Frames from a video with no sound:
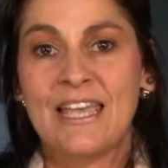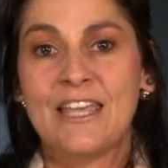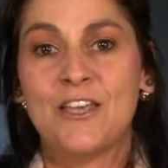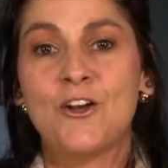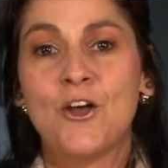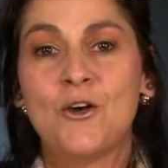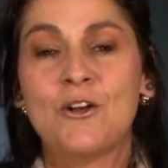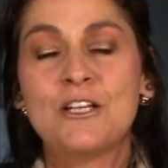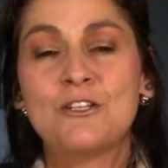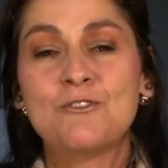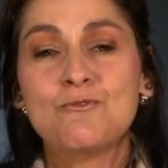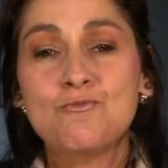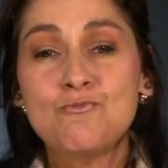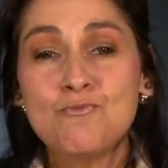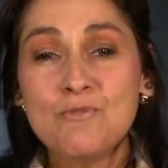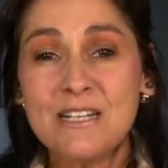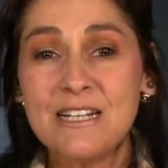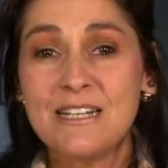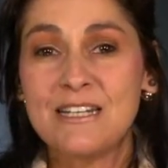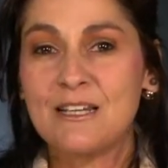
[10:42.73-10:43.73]
You know, it is
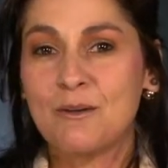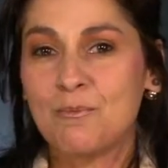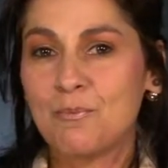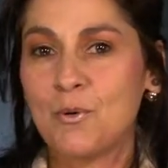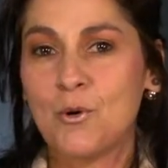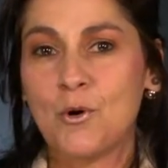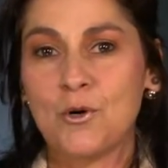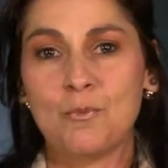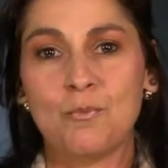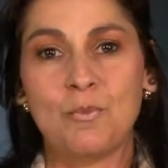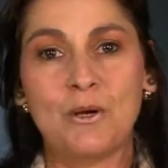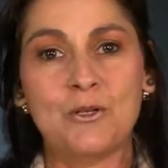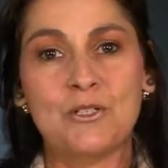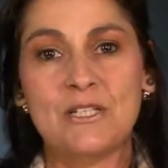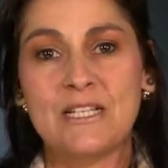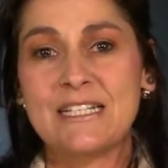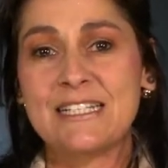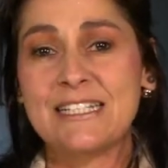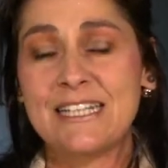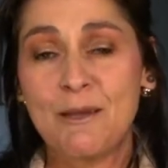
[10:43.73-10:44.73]
really important
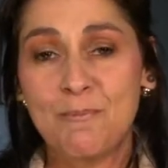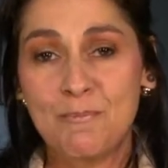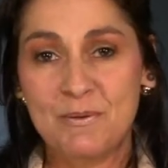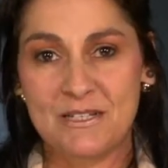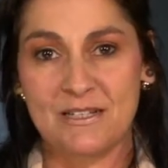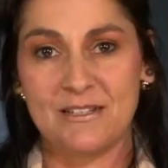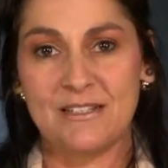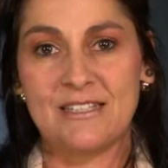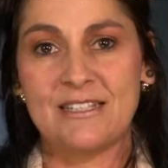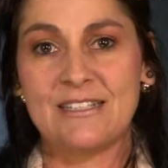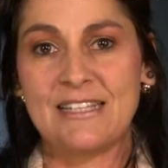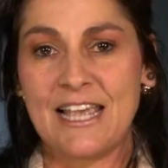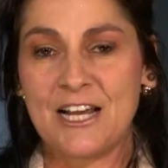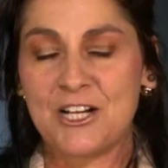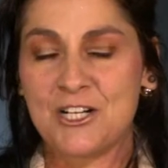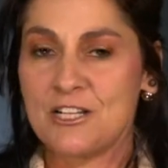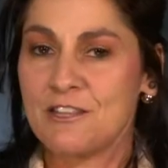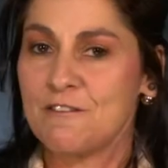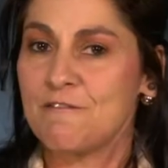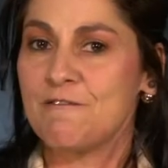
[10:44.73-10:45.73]
because acceptance is
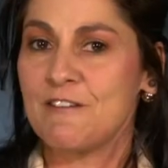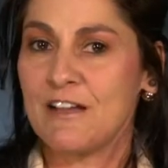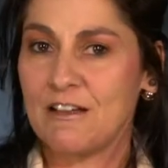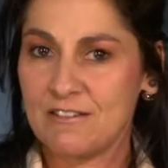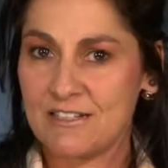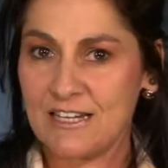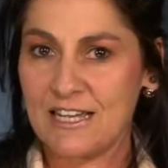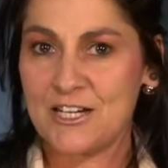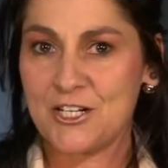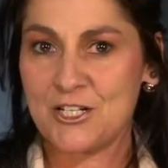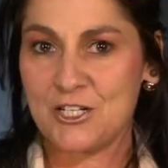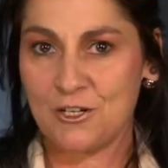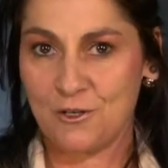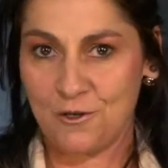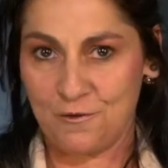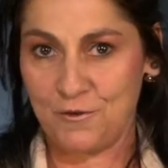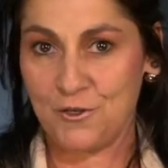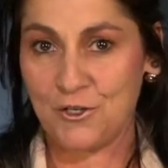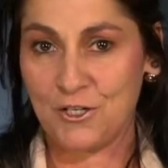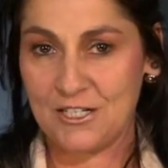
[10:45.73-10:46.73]
actually the foundation
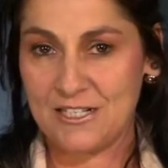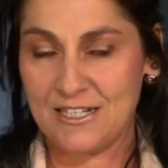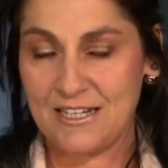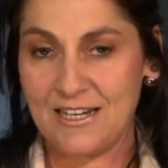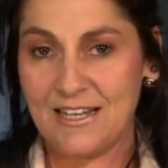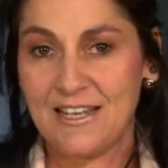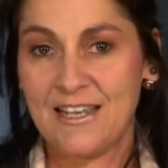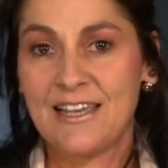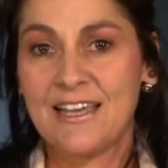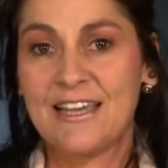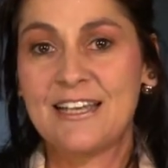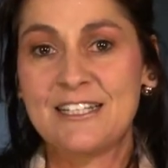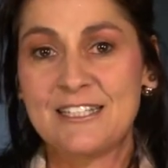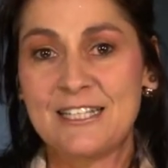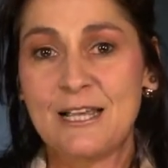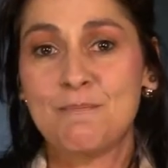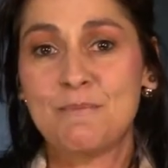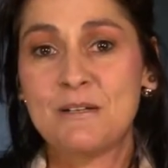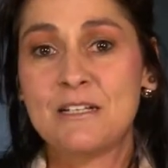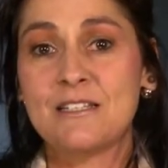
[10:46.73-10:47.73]
of unity.
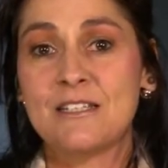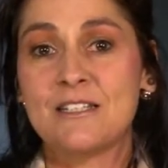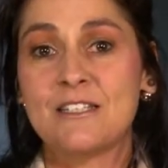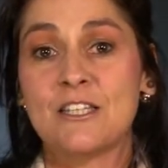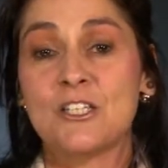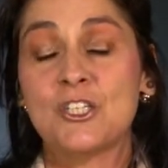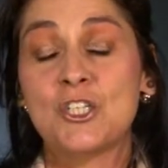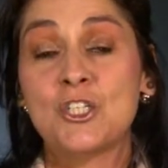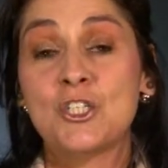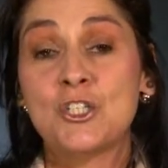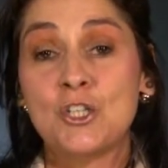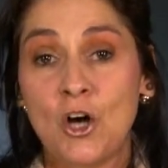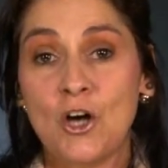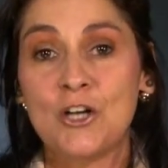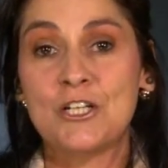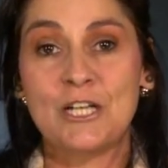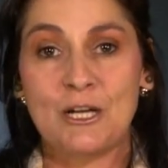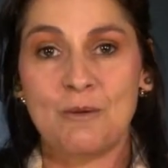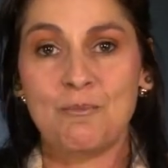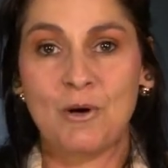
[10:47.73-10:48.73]
Acceptance is the
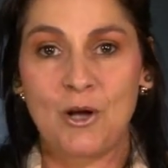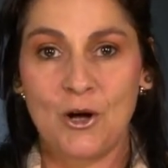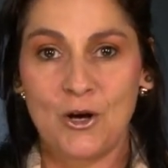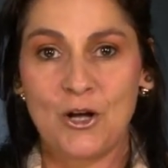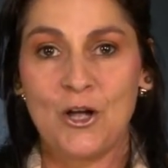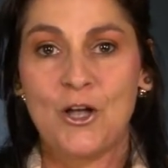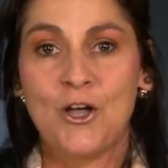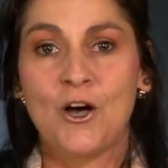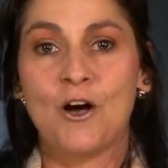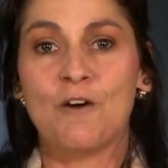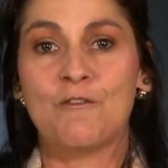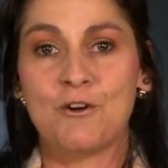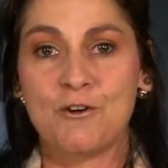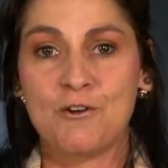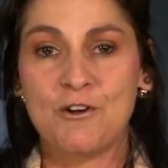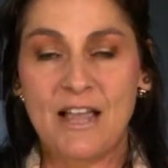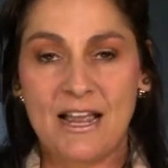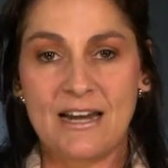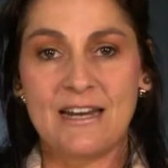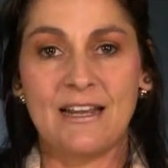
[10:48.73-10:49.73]
starting block of
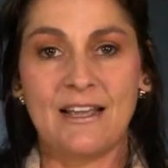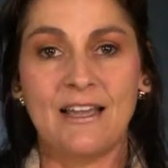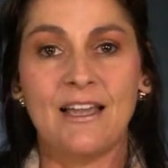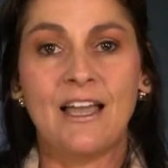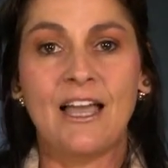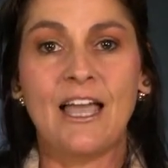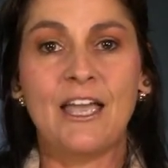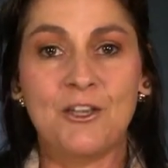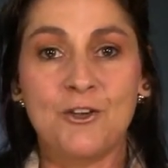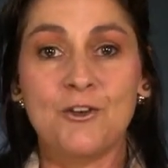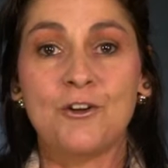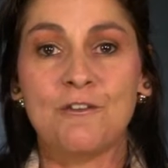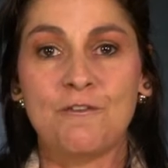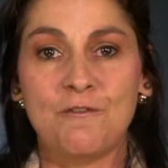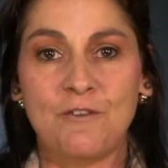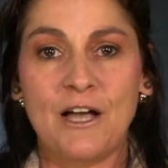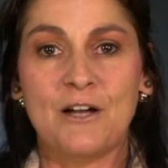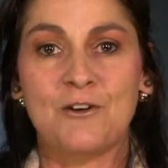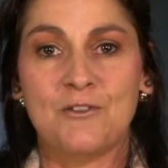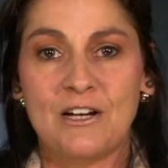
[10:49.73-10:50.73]
creating a
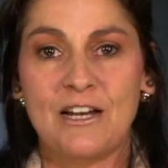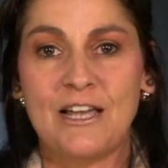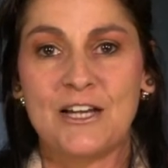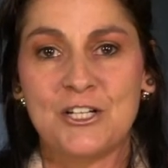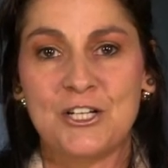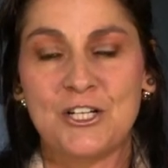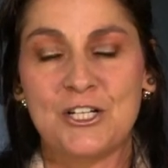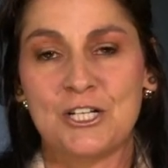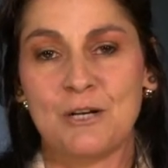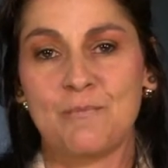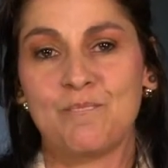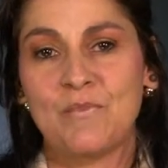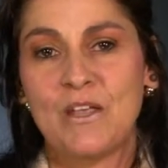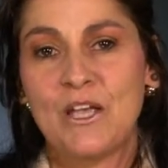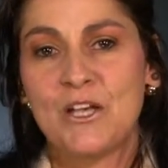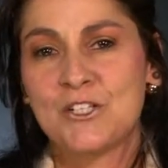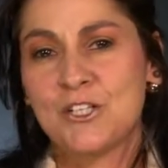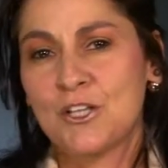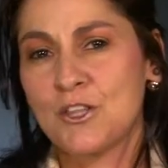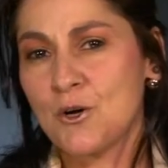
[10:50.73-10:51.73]
unified relationship.
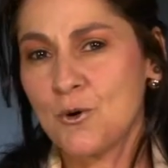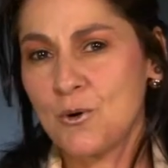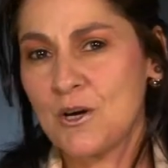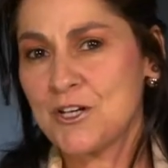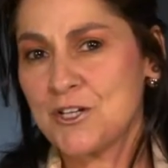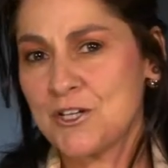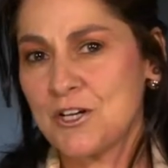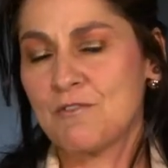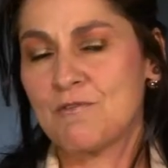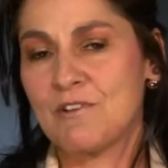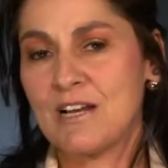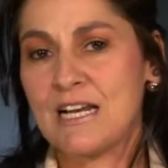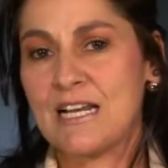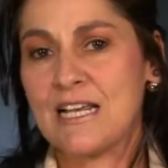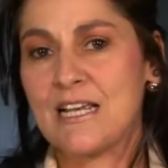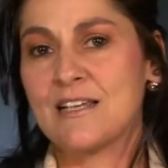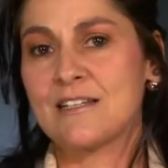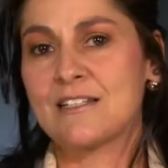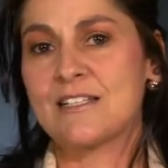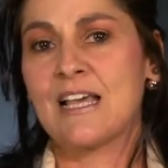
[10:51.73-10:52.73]
So the question
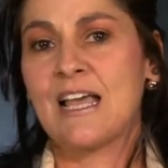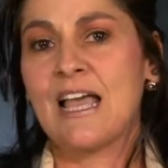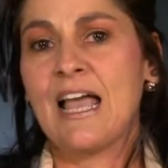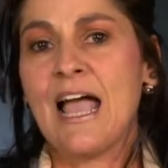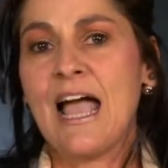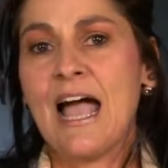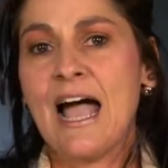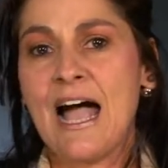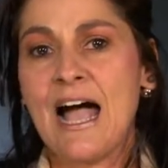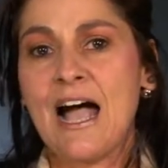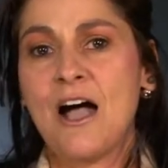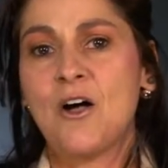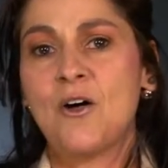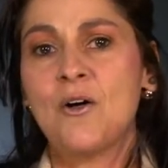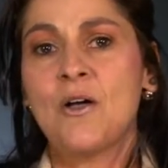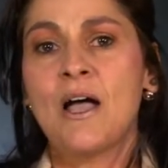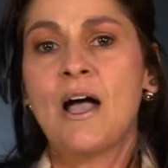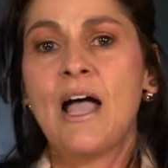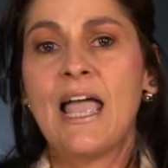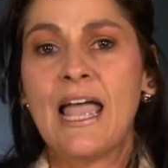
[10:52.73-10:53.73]
really is
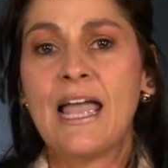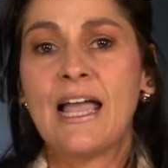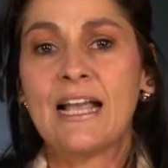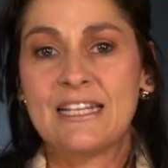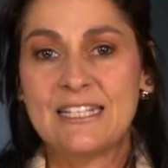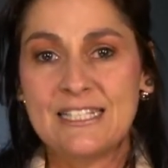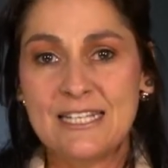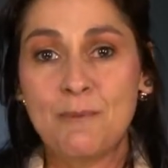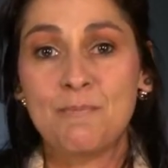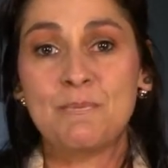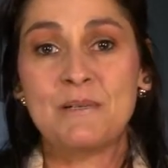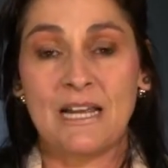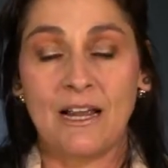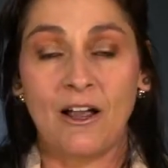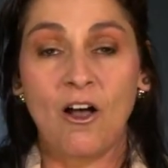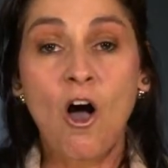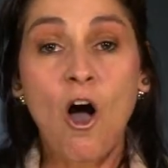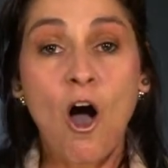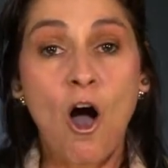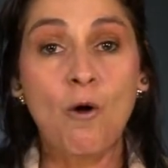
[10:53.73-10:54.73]
how
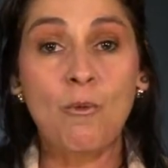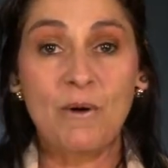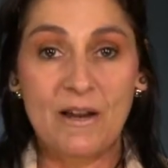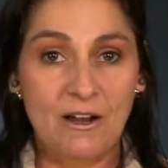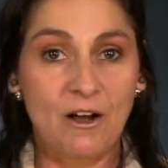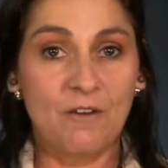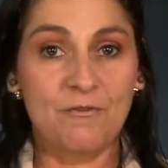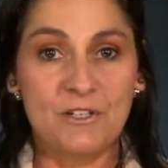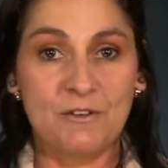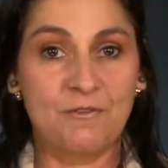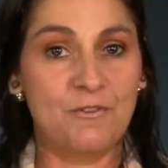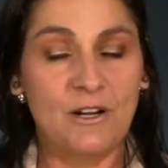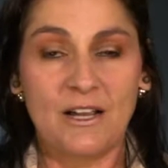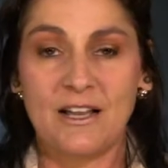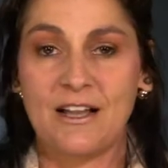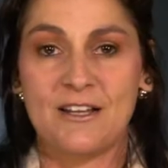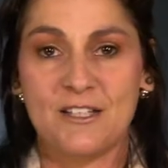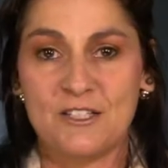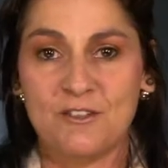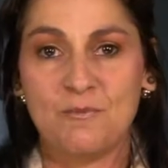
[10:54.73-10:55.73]
accepting are we of different
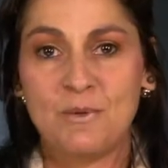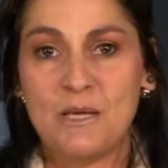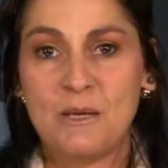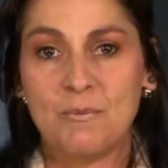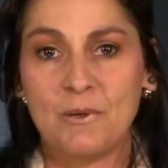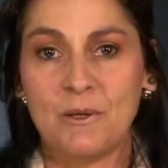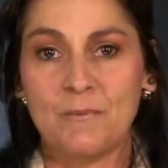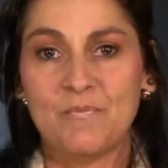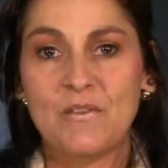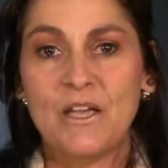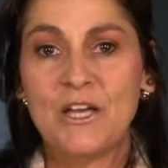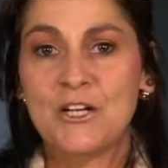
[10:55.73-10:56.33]
kinds of people?